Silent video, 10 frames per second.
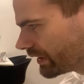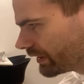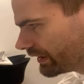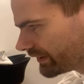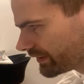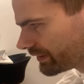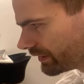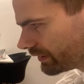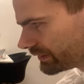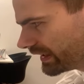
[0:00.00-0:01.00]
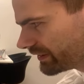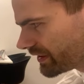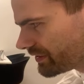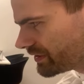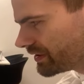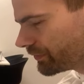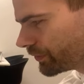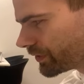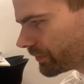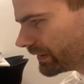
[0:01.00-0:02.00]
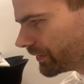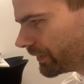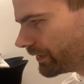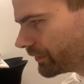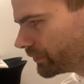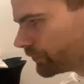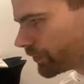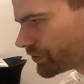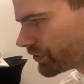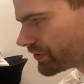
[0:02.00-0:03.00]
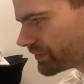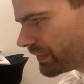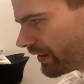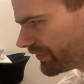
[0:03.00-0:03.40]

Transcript: It's tax return for 2022 for John Smith.